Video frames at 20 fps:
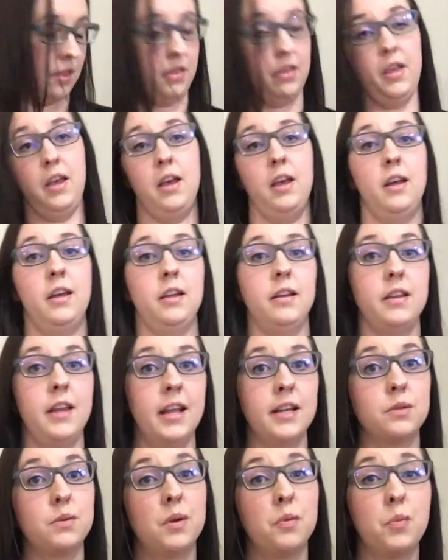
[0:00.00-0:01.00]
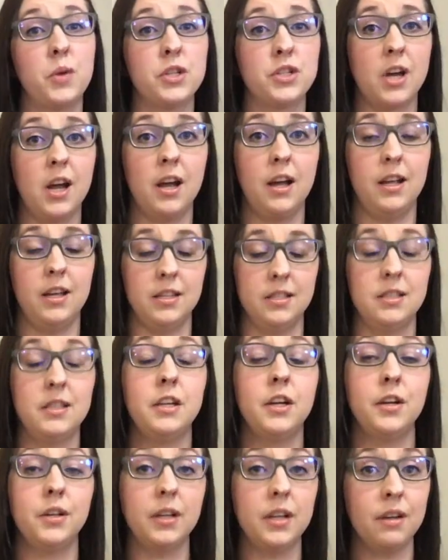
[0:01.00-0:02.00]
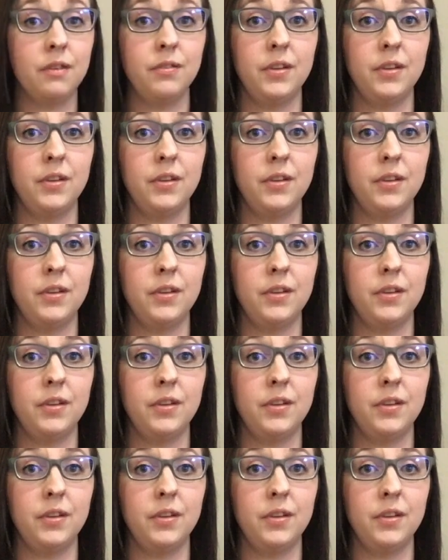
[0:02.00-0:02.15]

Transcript: The next one, which is nearly a